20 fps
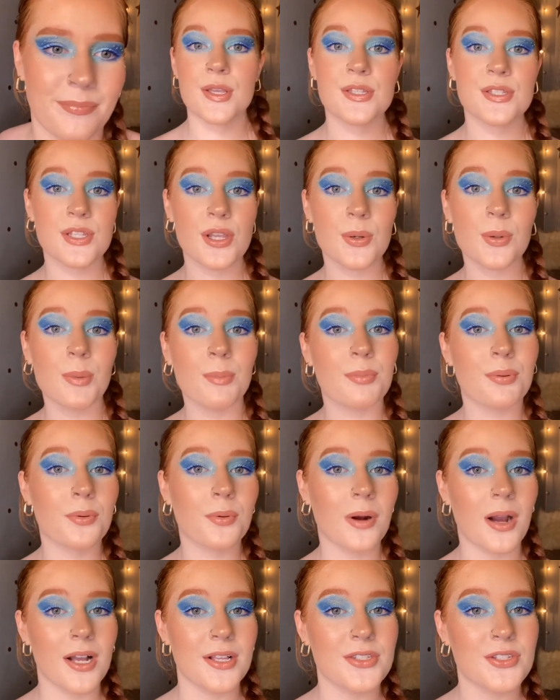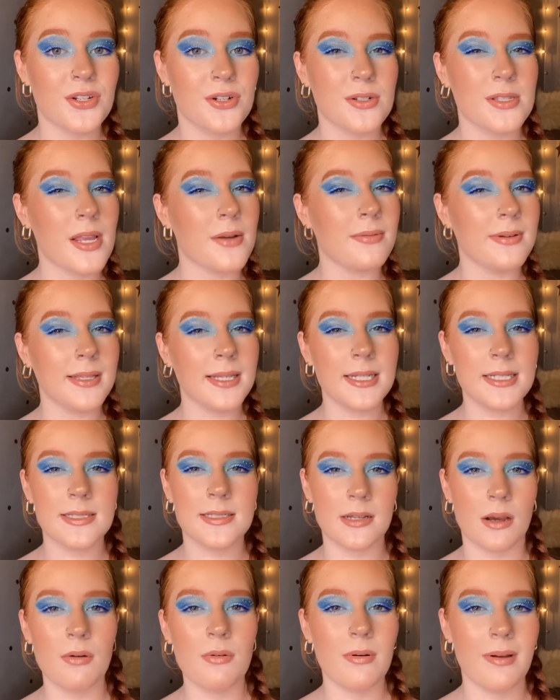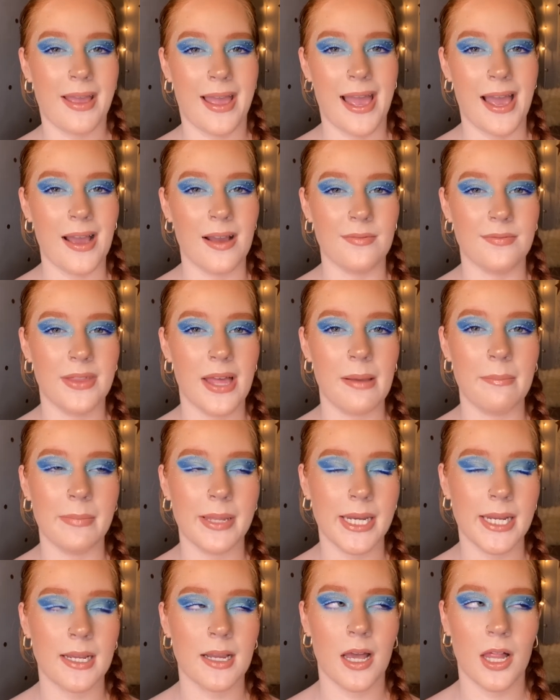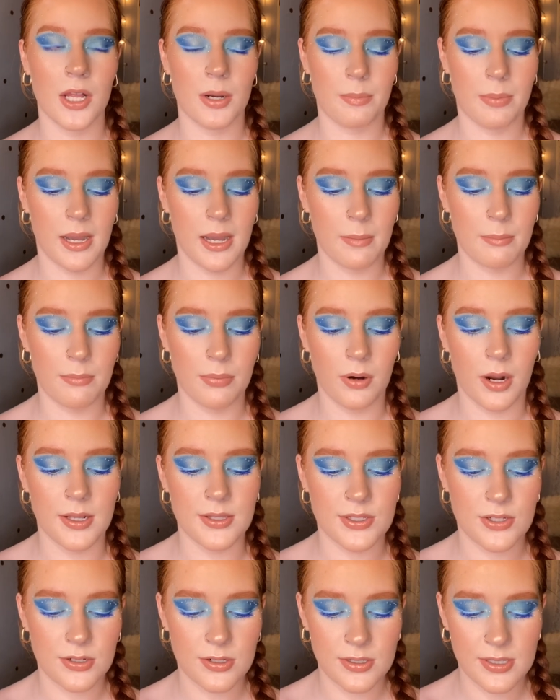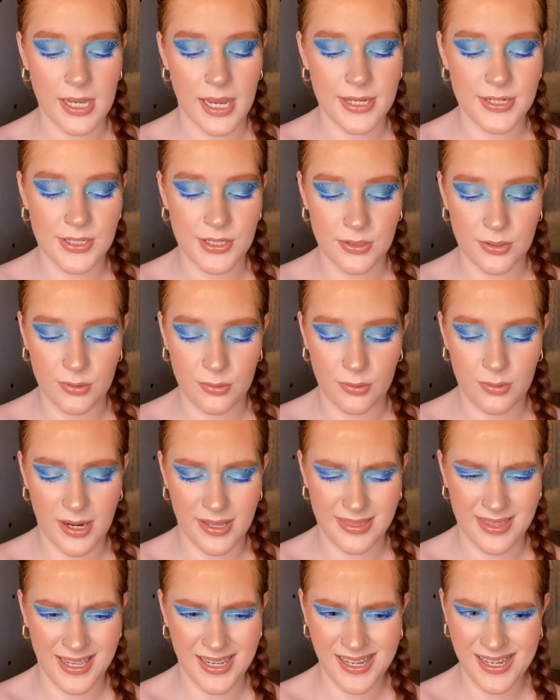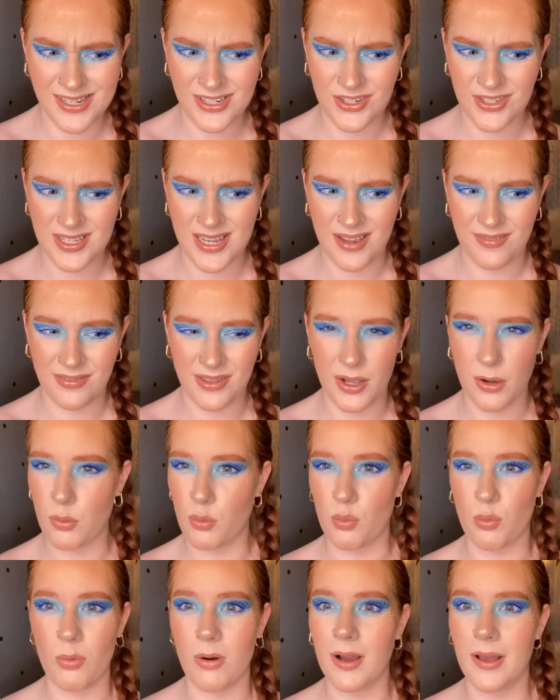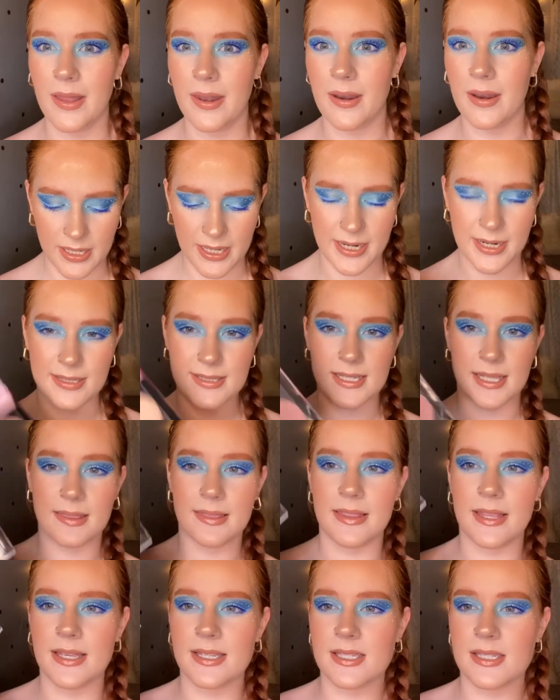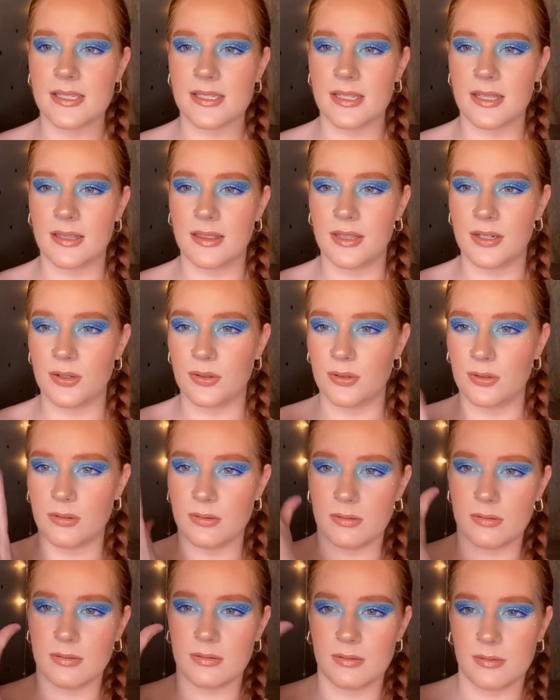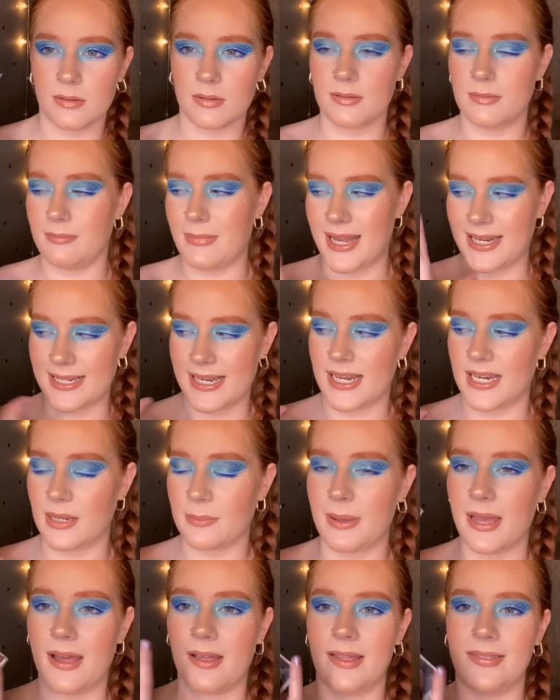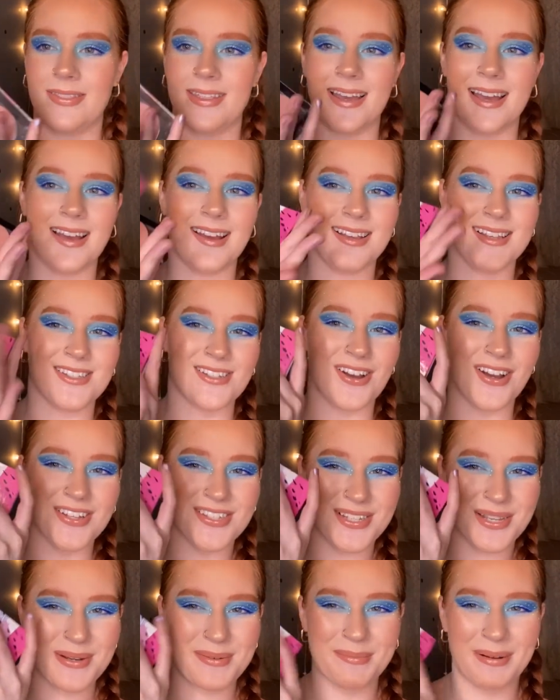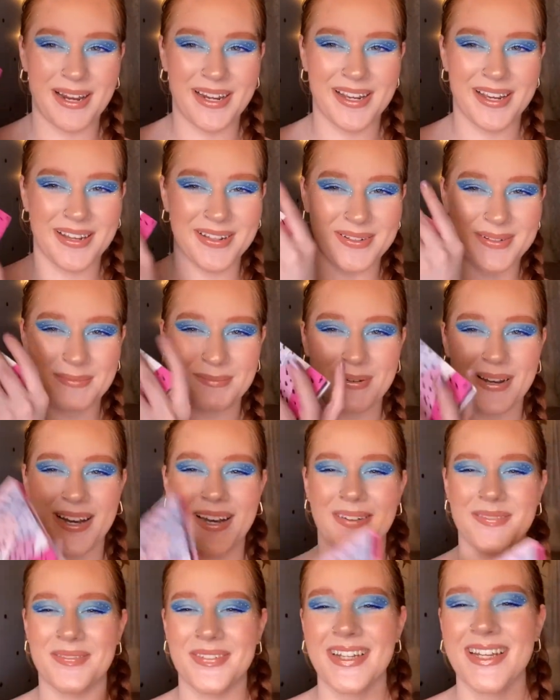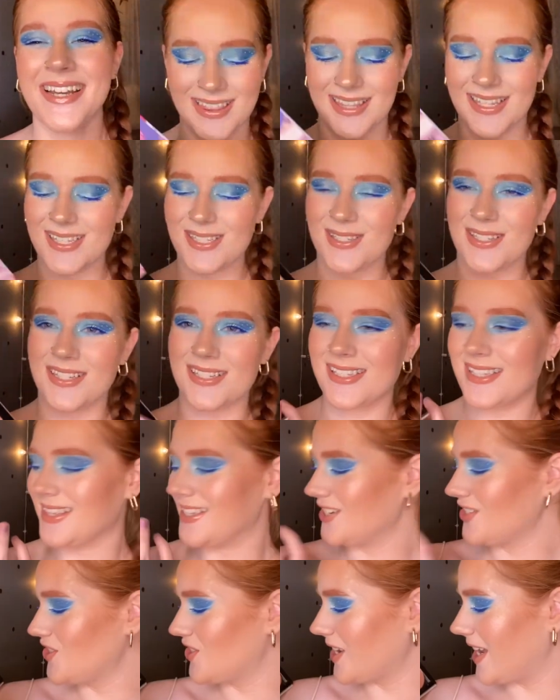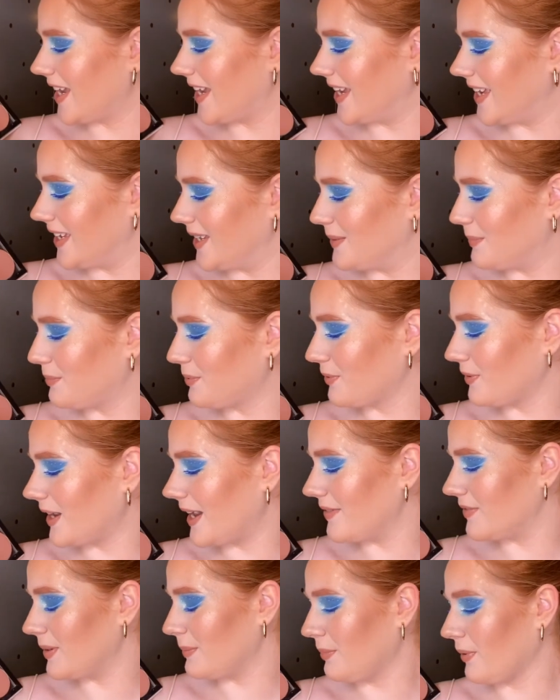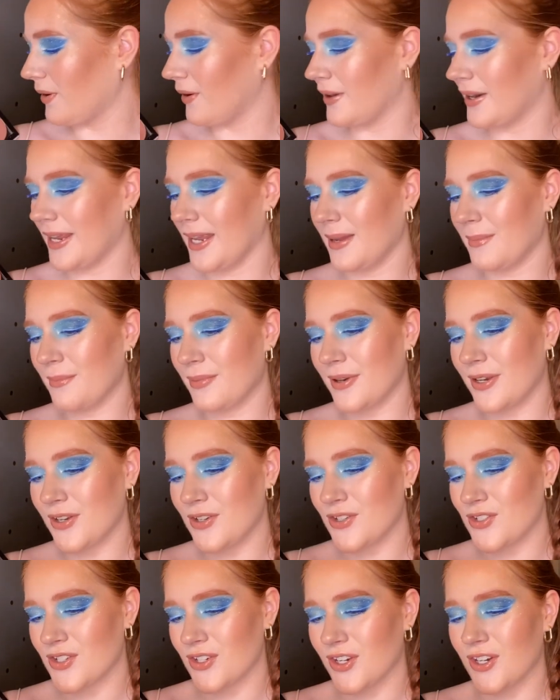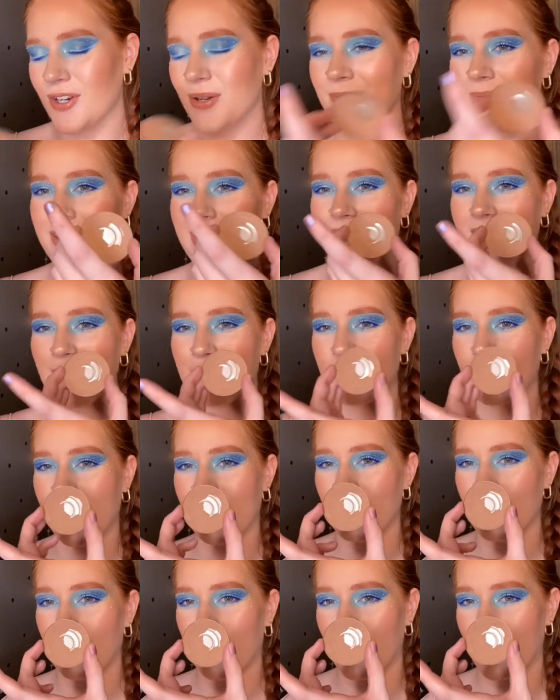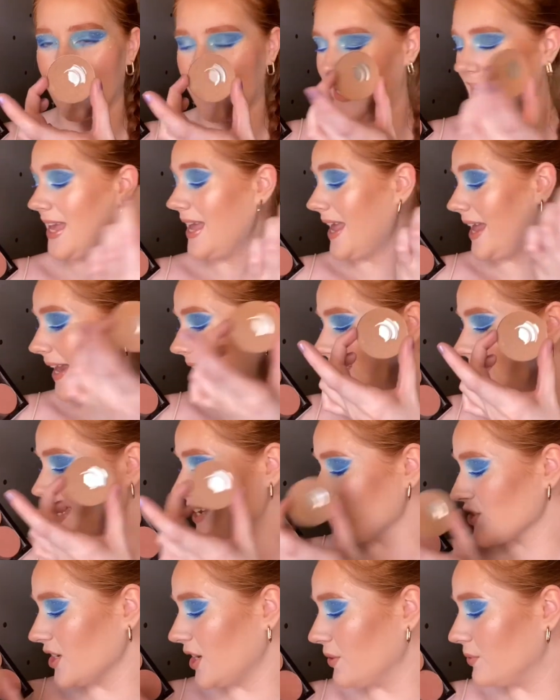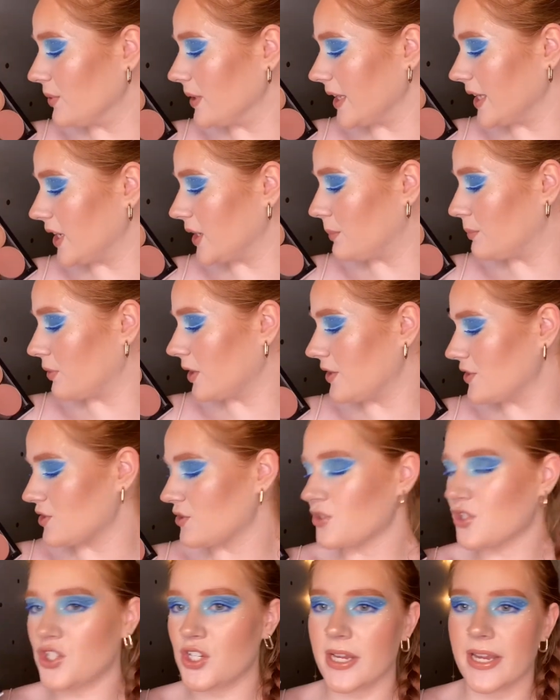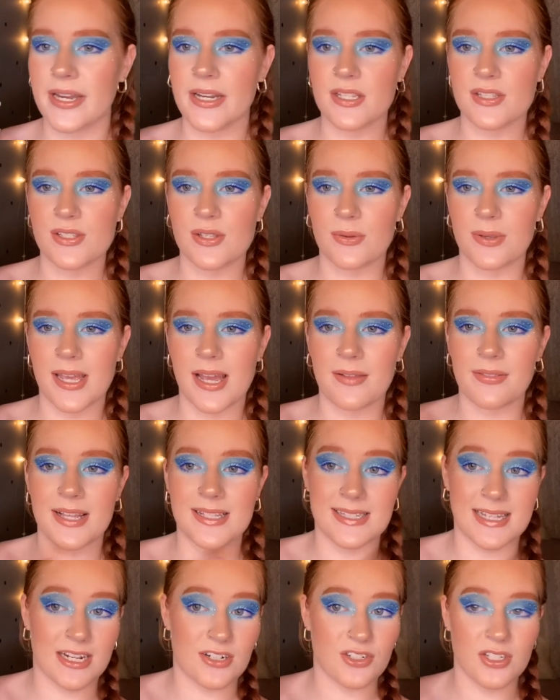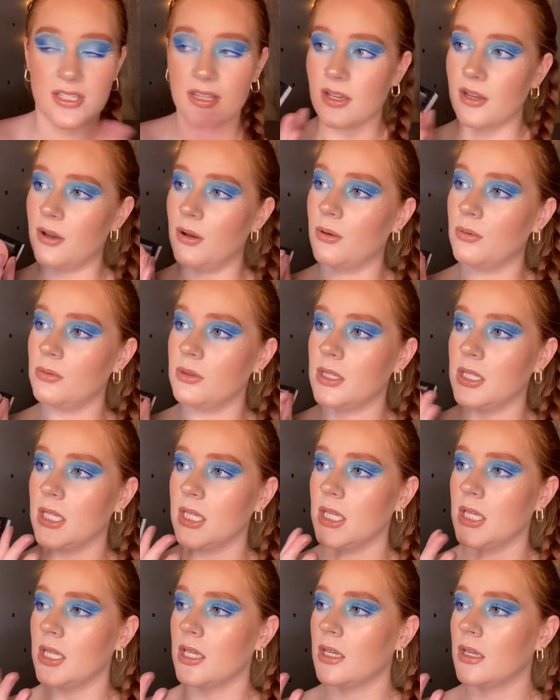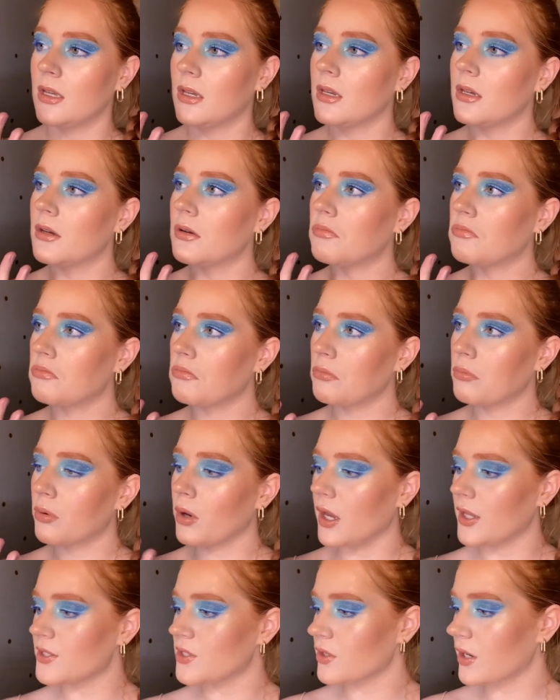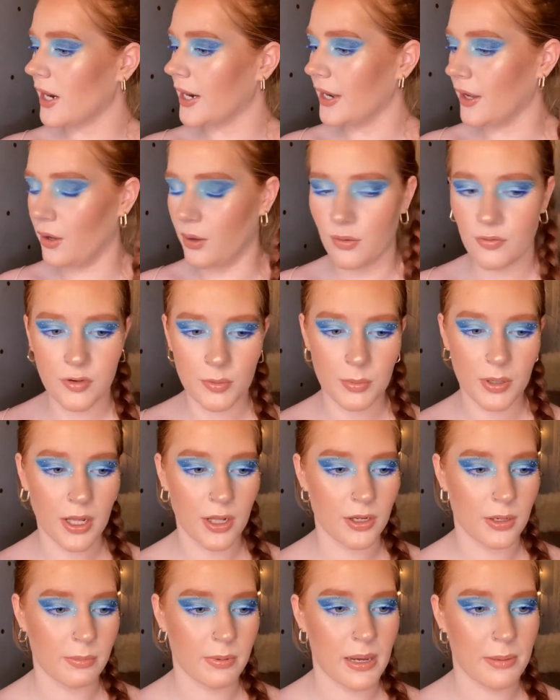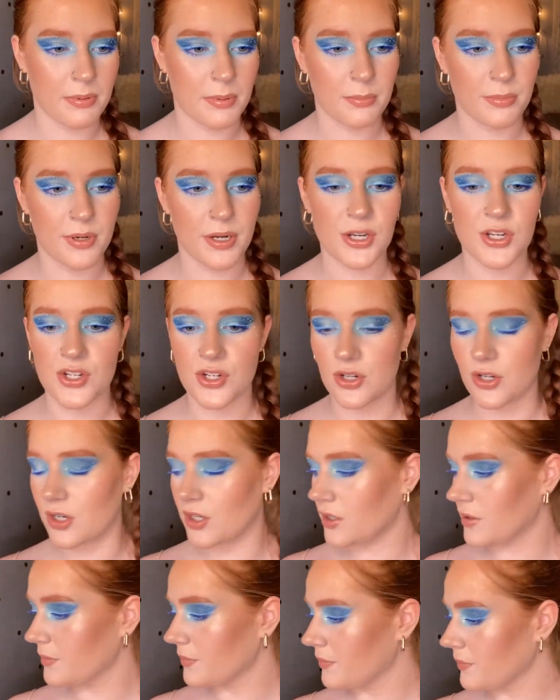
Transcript: So bronzers, I really don't have that many Colourpop bronzers. I think I just have like one, and it's in this little magnetic palette that is also by Colourpop. This is in the shade Private Party, I'm pretty sure. Yeah, Private Party. And it's actually a really good bronzer shade. So yeah, that's actually the only bronzer I own from Colourpop, I'm pretty sure.